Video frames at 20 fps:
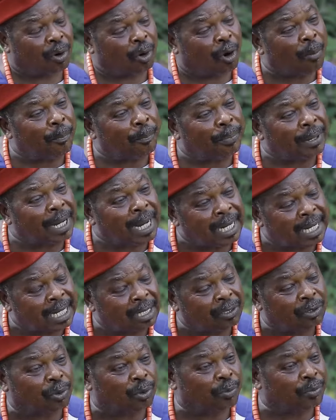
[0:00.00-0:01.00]

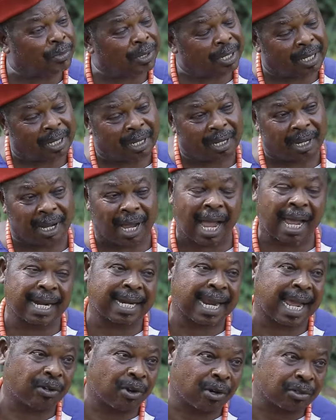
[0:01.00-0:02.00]
complaining to me
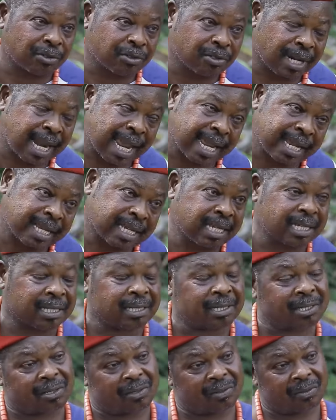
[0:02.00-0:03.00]
and I don't like
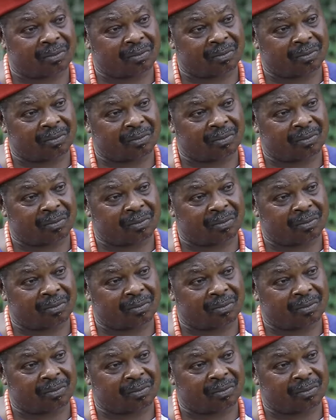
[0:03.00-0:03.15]
it.